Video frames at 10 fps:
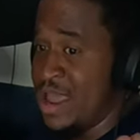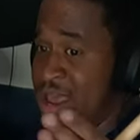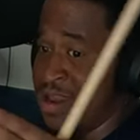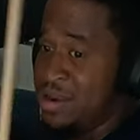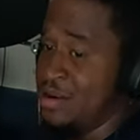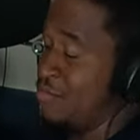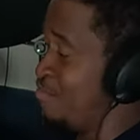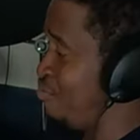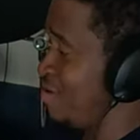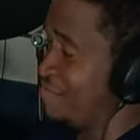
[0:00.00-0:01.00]
and
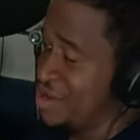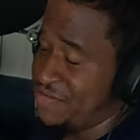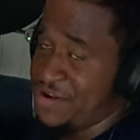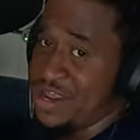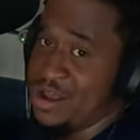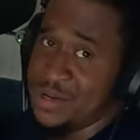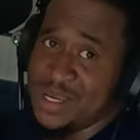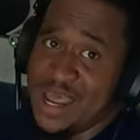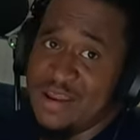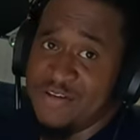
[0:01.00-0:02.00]
previous
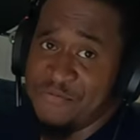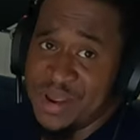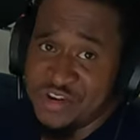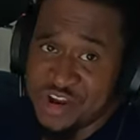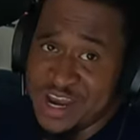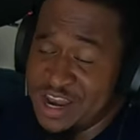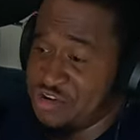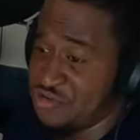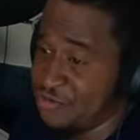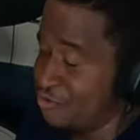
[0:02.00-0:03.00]
videos that have mentioned
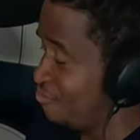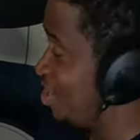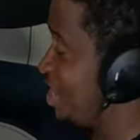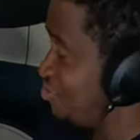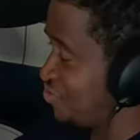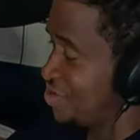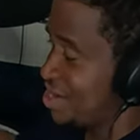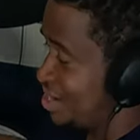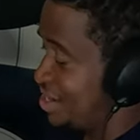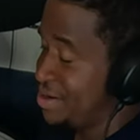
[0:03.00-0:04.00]
that you are really
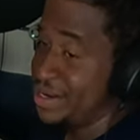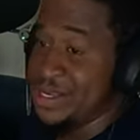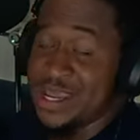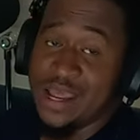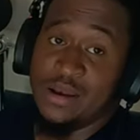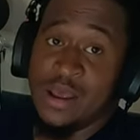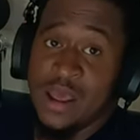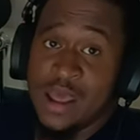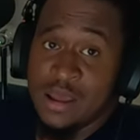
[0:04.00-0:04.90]
interested in getting this kit,